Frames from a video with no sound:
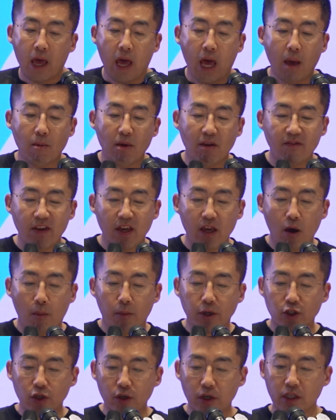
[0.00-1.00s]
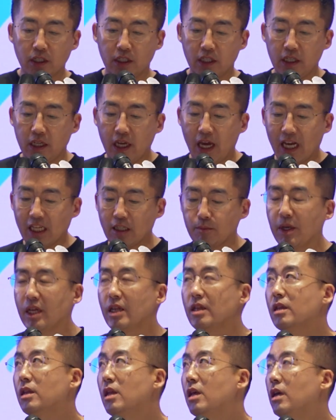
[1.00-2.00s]
MEV opportunity has
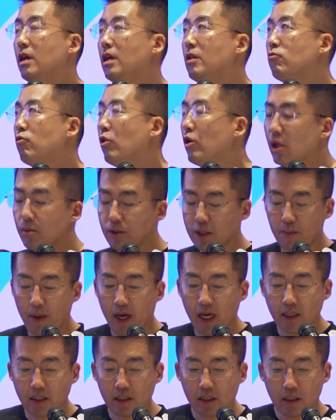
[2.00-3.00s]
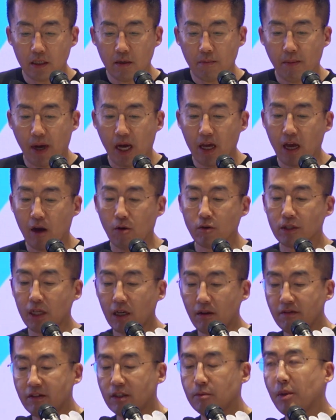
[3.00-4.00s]
been in rollup space by
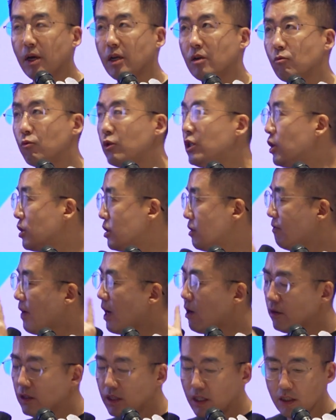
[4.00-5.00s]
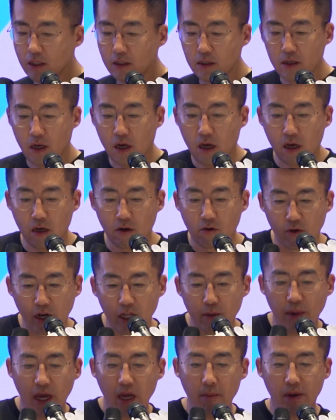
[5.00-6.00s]
ourselves, but we just found this
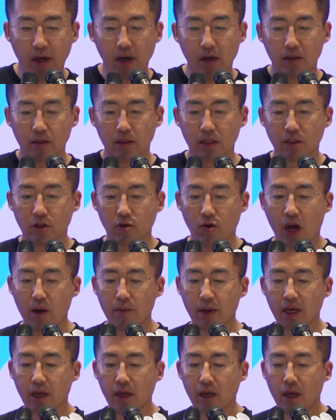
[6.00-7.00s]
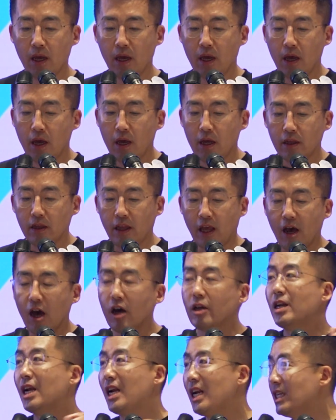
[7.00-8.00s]
great paper describing their
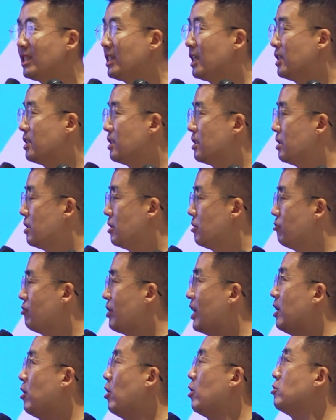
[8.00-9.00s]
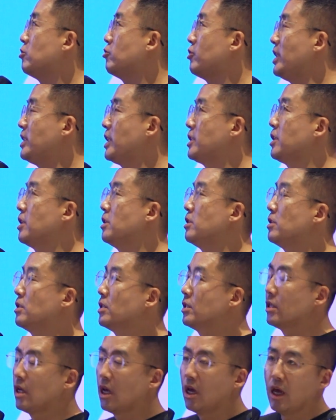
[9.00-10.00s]
analysis on
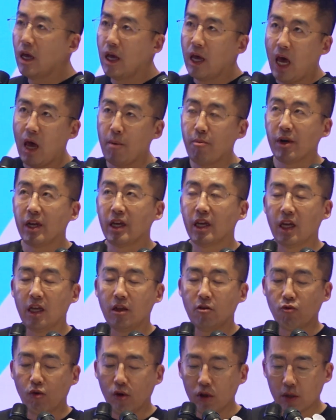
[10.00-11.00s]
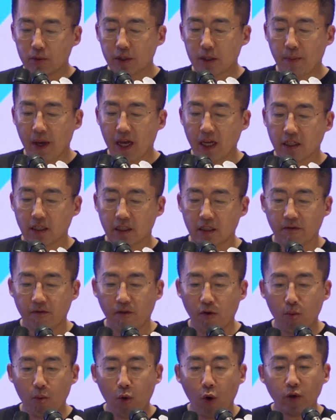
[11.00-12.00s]
transactions happening in rollup space
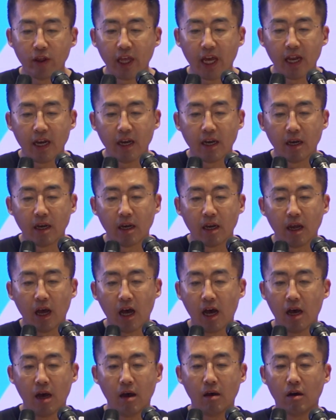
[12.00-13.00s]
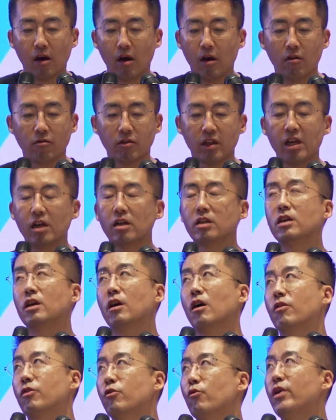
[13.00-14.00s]
for more than nearly
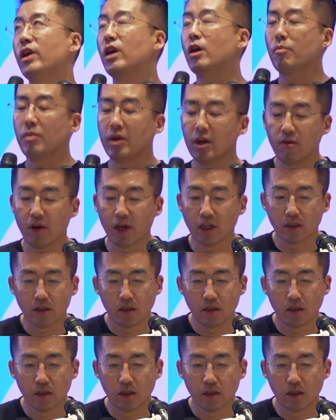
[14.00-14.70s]
a 3-year period.